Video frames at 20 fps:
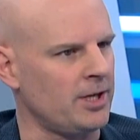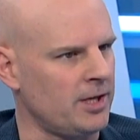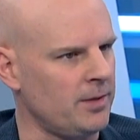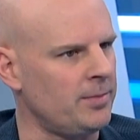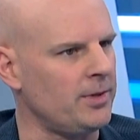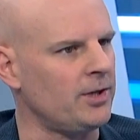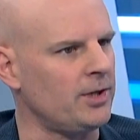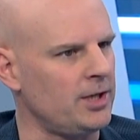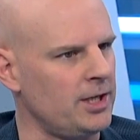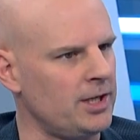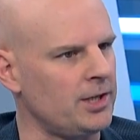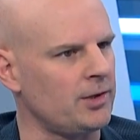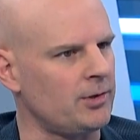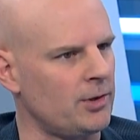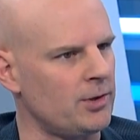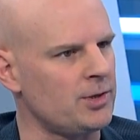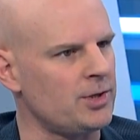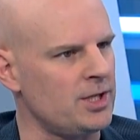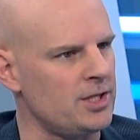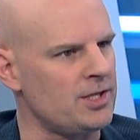applicability in
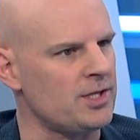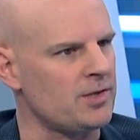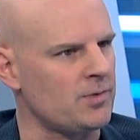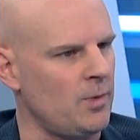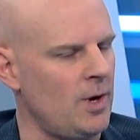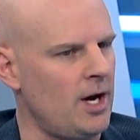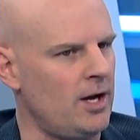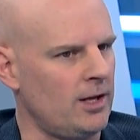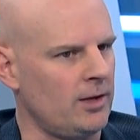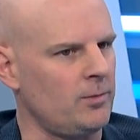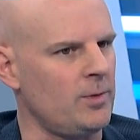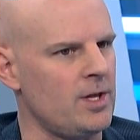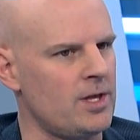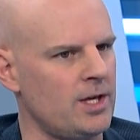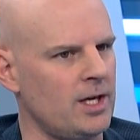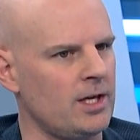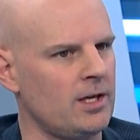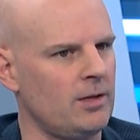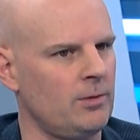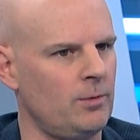groceries as well. And we
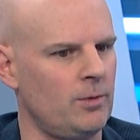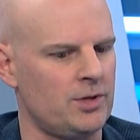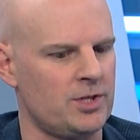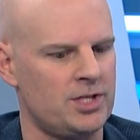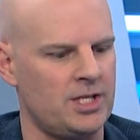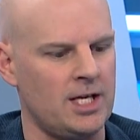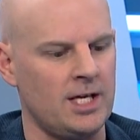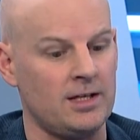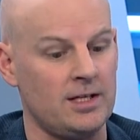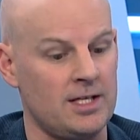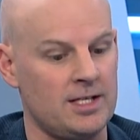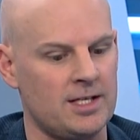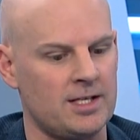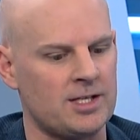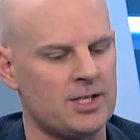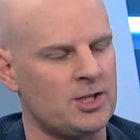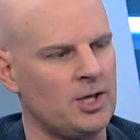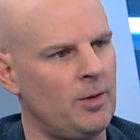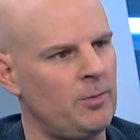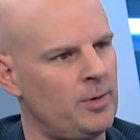think we're seeing these
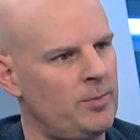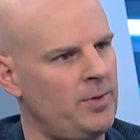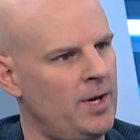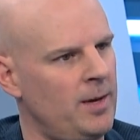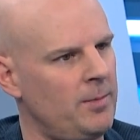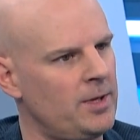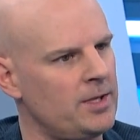installment